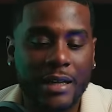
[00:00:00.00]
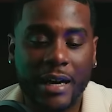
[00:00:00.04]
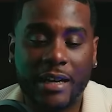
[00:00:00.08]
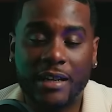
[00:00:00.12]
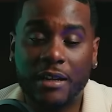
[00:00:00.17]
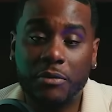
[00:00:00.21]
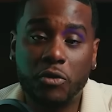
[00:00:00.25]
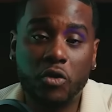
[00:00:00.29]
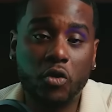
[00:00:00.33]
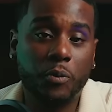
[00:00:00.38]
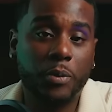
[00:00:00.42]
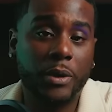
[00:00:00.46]
Guys,
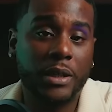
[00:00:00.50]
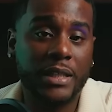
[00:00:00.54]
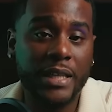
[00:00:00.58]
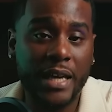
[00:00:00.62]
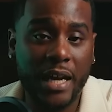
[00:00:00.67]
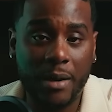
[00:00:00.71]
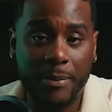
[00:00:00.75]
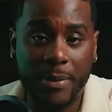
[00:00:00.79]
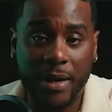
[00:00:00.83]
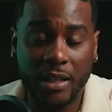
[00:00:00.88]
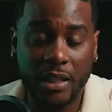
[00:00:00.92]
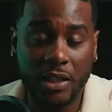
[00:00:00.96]
I'm super
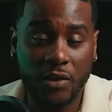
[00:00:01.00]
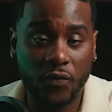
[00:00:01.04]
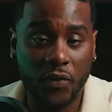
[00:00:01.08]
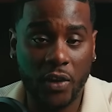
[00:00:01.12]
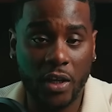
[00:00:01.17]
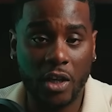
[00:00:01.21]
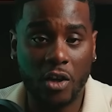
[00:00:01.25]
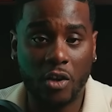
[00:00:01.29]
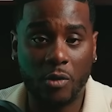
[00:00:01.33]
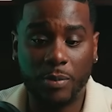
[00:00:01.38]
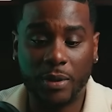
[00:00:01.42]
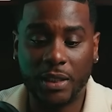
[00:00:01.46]
excited about this
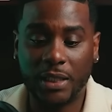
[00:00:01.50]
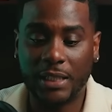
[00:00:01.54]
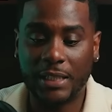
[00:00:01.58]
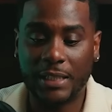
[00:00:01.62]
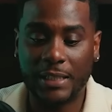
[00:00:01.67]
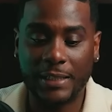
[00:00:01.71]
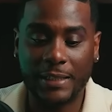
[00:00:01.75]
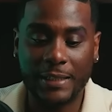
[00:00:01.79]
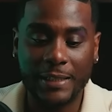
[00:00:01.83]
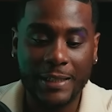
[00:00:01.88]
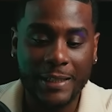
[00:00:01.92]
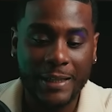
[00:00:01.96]
video
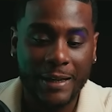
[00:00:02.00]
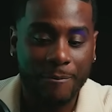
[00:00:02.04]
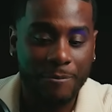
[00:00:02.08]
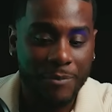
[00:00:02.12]
because